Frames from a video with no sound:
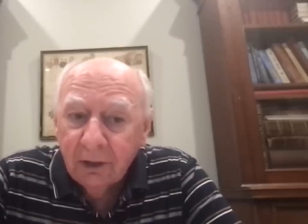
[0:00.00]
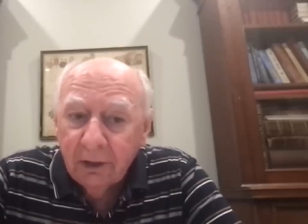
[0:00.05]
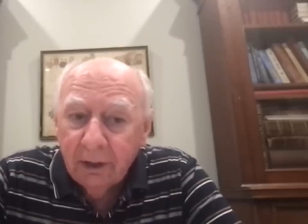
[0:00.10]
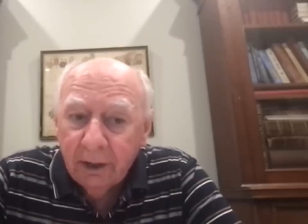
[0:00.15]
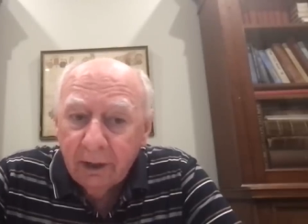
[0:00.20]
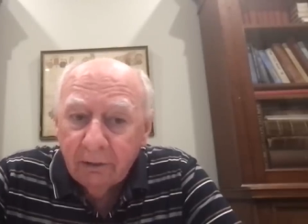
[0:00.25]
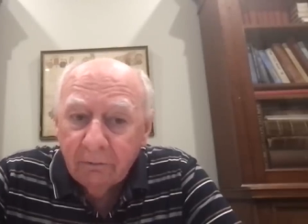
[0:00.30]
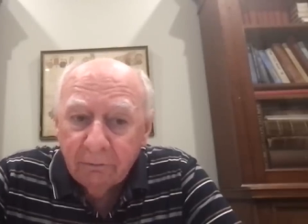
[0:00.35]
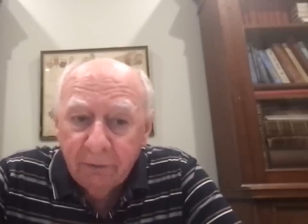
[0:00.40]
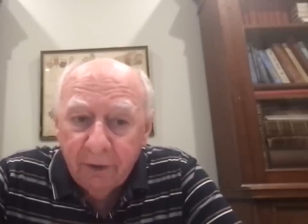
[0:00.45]

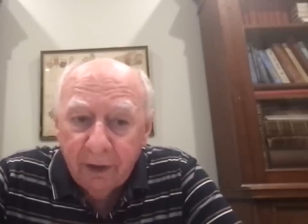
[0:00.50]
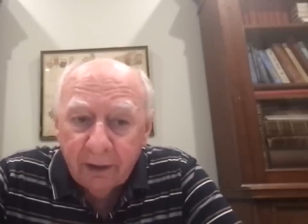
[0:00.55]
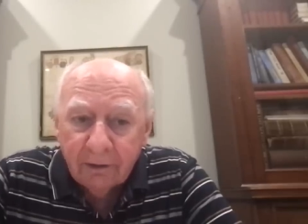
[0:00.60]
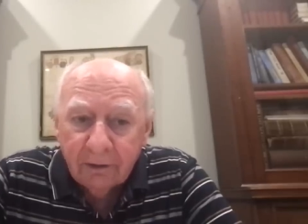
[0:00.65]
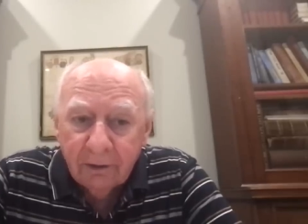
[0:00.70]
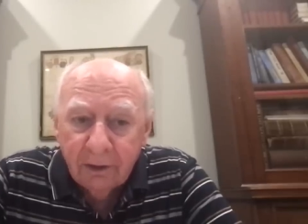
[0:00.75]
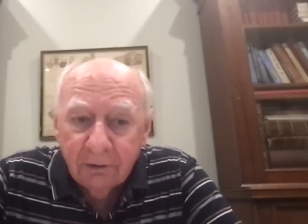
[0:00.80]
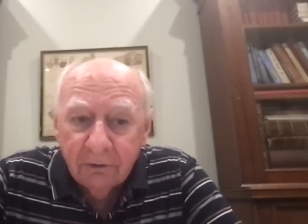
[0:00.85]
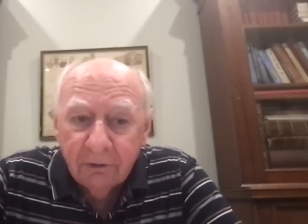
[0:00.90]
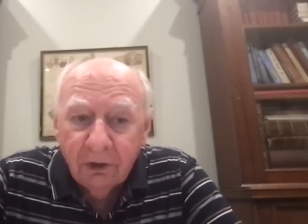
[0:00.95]
And in
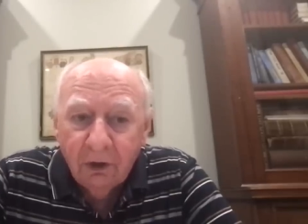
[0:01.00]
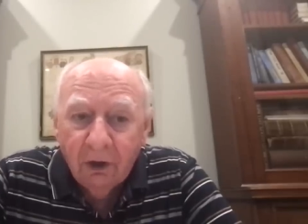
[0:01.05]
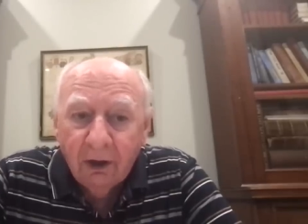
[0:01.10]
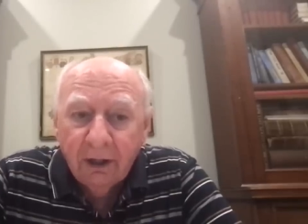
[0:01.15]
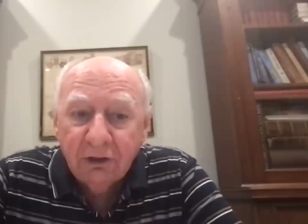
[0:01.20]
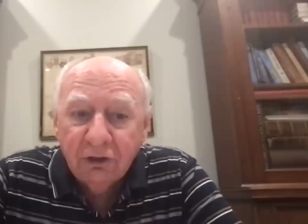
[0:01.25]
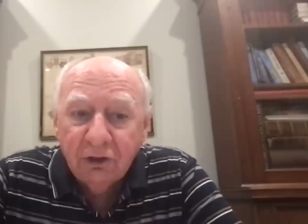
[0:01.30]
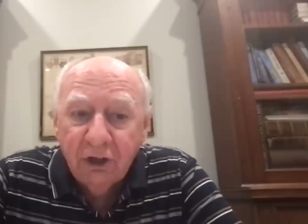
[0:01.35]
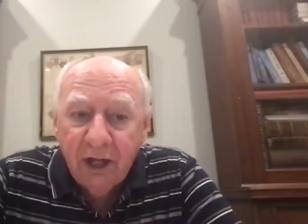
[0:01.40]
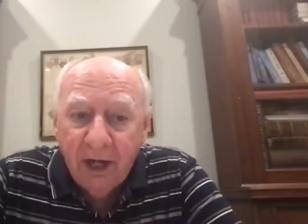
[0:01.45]
fact, uh, the
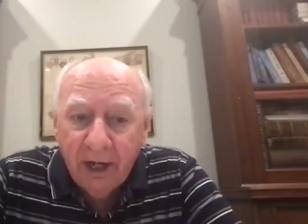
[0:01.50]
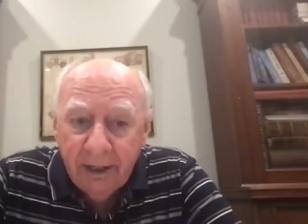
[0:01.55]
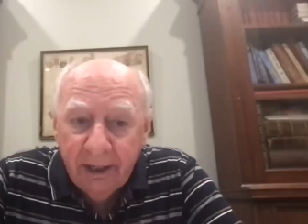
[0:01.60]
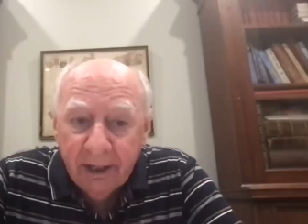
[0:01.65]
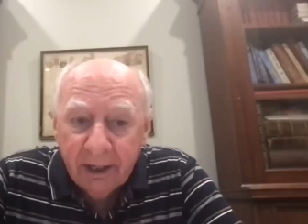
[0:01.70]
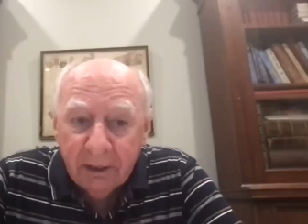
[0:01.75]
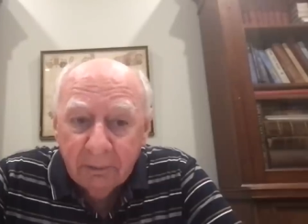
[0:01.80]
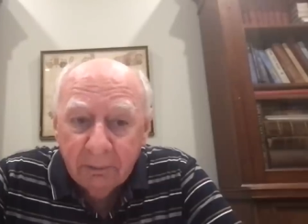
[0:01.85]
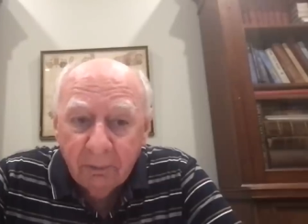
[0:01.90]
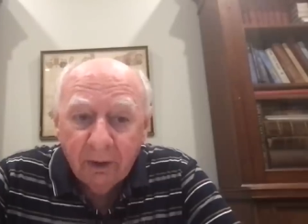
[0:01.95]
IgA
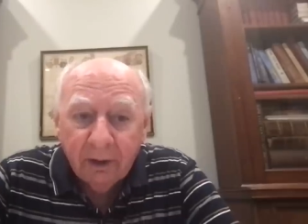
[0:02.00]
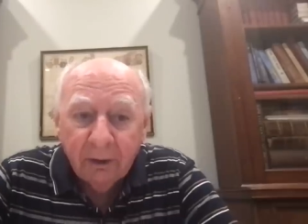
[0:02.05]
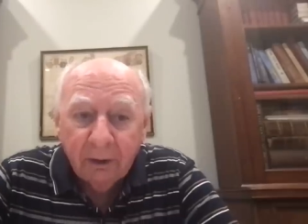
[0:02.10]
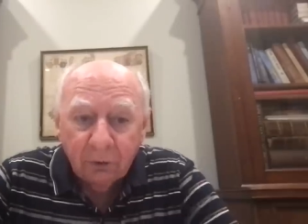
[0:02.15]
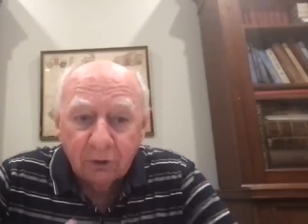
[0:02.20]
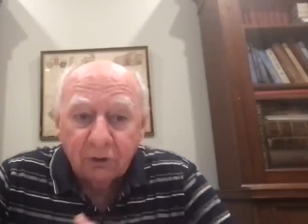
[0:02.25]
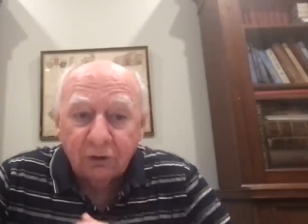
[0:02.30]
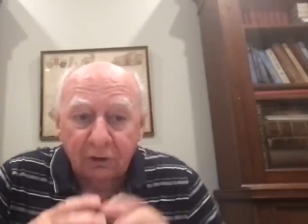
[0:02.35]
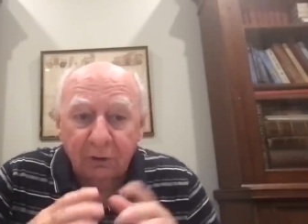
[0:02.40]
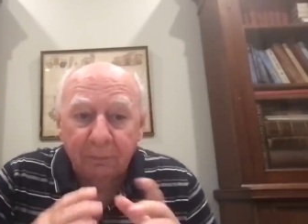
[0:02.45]
antibody,
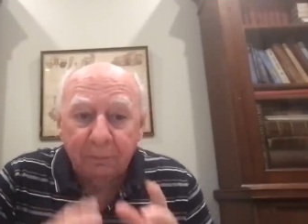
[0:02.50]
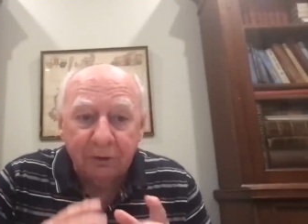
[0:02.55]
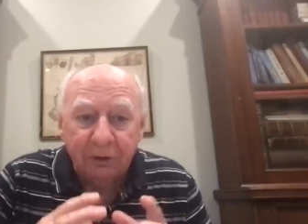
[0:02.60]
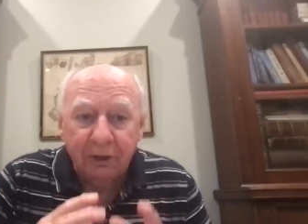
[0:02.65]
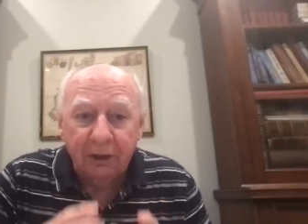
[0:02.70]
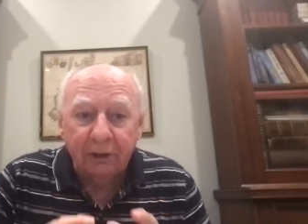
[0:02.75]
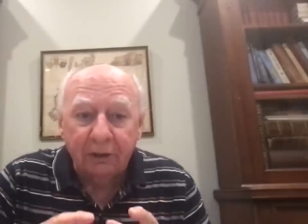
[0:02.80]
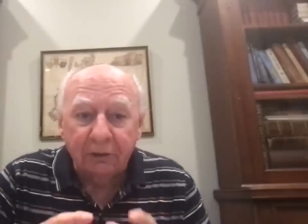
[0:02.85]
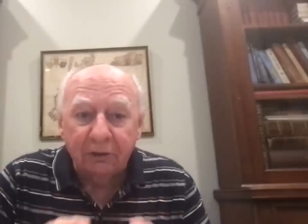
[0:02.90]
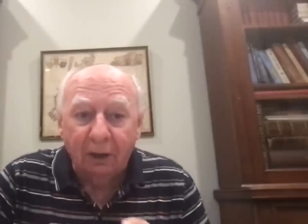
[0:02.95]
which is a
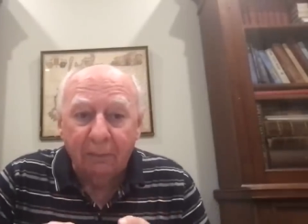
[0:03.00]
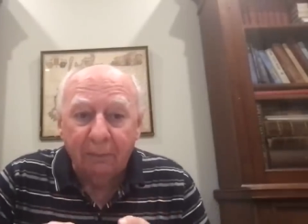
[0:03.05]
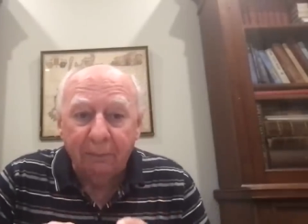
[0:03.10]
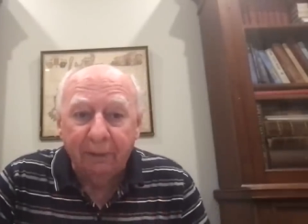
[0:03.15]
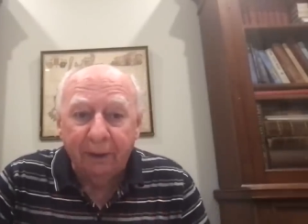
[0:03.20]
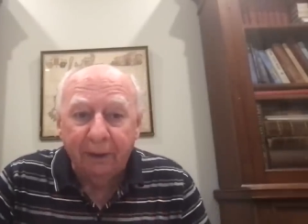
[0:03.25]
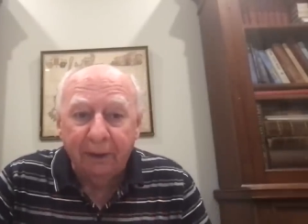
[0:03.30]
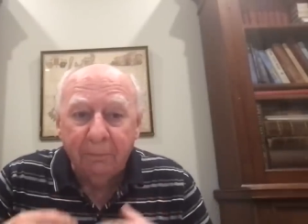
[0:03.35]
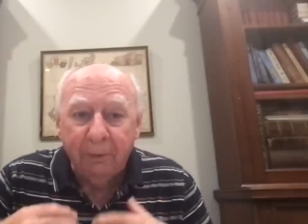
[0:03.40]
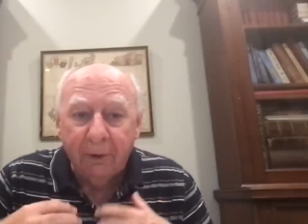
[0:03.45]
particular type of
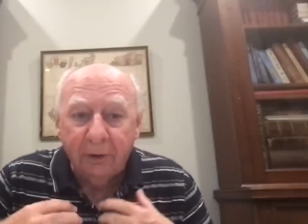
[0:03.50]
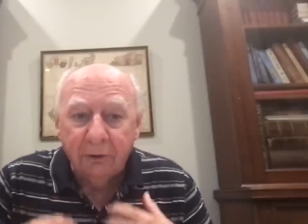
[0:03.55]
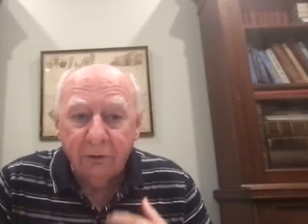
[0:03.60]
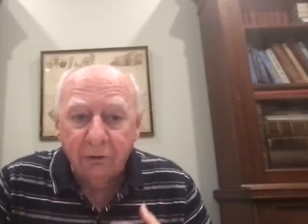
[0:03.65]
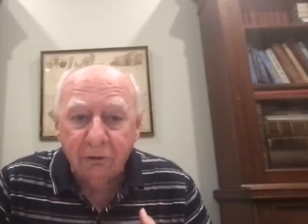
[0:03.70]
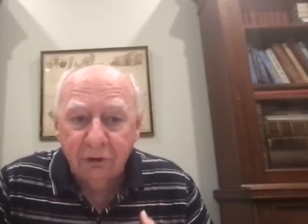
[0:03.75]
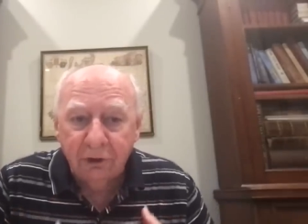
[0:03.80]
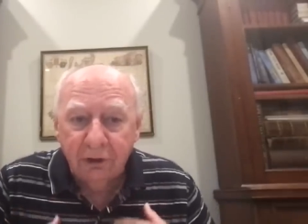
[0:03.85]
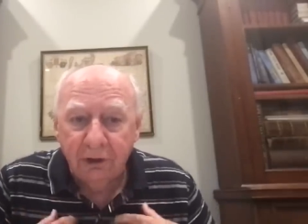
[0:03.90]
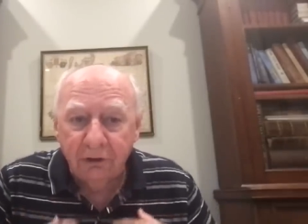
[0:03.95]
antibody you
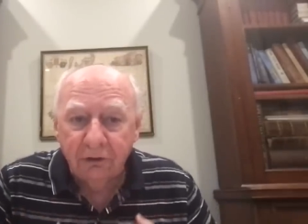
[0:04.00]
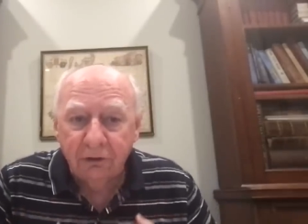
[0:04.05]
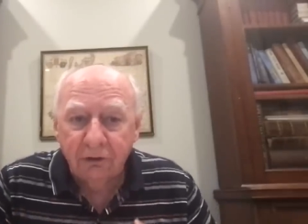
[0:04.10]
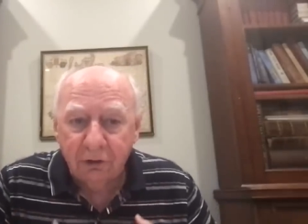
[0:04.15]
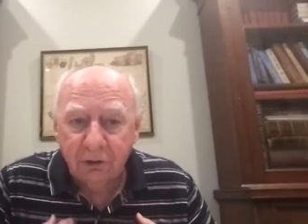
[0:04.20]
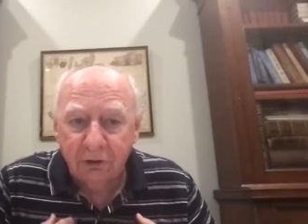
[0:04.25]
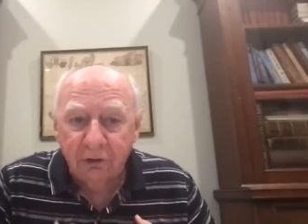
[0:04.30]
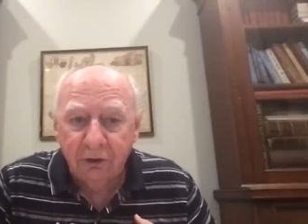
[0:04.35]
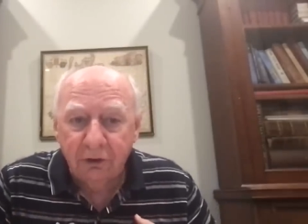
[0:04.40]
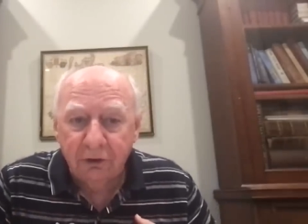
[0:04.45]
see in
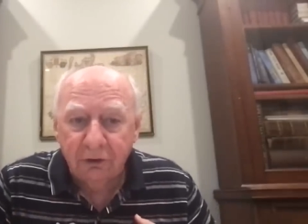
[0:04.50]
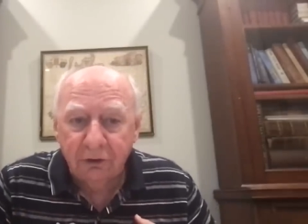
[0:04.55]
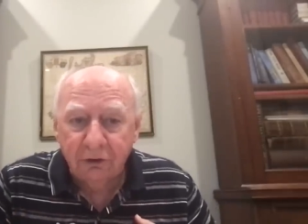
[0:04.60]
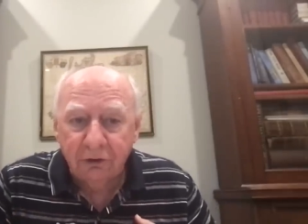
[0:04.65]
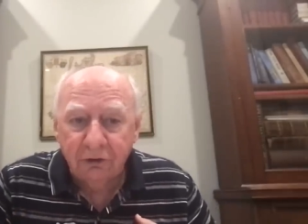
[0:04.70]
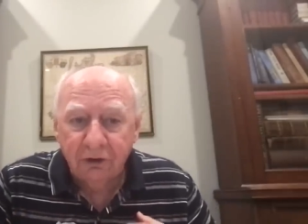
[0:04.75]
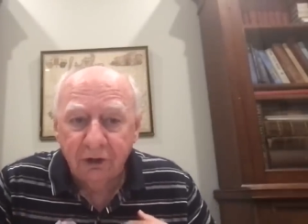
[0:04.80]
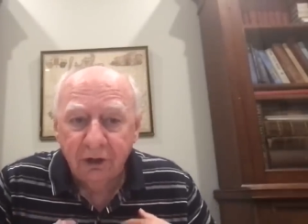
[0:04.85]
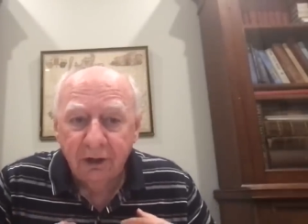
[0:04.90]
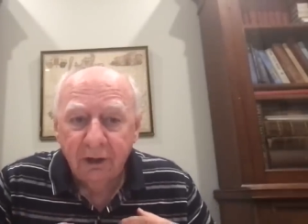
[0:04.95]
secretions,